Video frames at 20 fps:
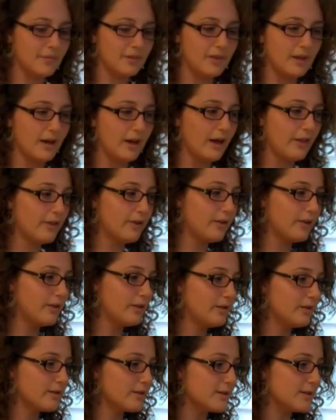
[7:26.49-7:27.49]
The
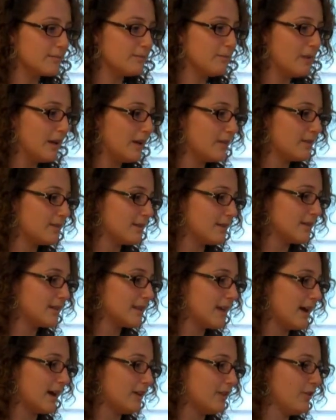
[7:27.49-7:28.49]
other myth is
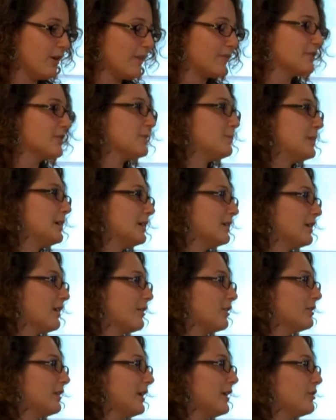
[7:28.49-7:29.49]
that you have to speak
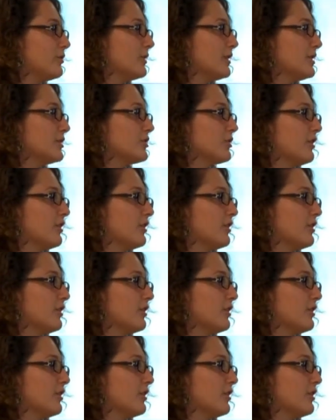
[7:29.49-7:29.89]
another language